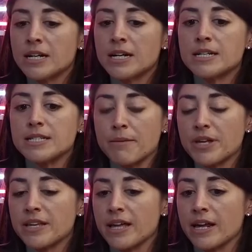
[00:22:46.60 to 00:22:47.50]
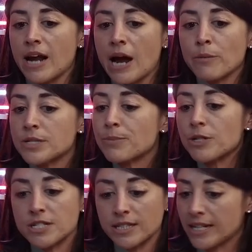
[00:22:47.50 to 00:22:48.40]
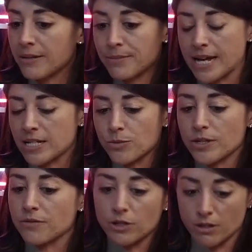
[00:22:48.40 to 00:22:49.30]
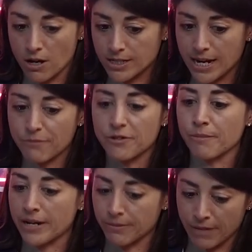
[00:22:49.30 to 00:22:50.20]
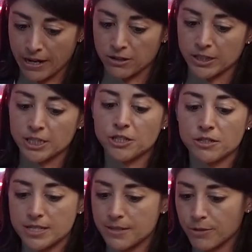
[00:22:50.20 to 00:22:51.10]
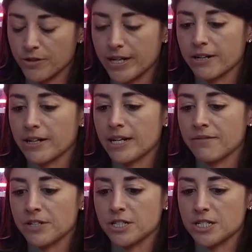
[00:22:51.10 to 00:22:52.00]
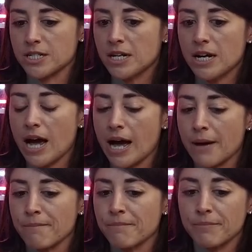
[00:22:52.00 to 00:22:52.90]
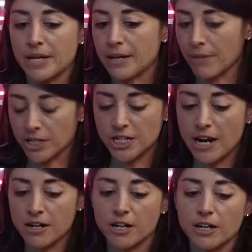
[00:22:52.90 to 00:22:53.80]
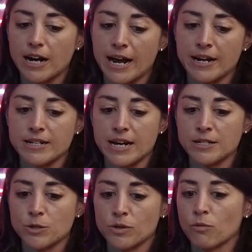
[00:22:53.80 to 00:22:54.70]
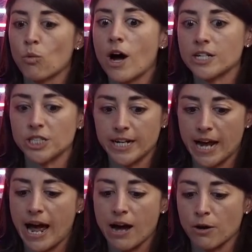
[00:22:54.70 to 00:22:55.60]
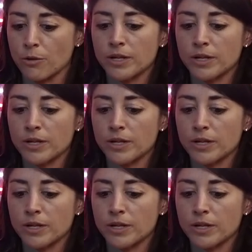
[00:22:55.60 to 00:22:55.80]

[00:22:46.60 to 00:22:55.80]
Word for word: something that I was personally obsessed with for a long time from my my early journalism career, and even just um, being much younger and and sort of watching how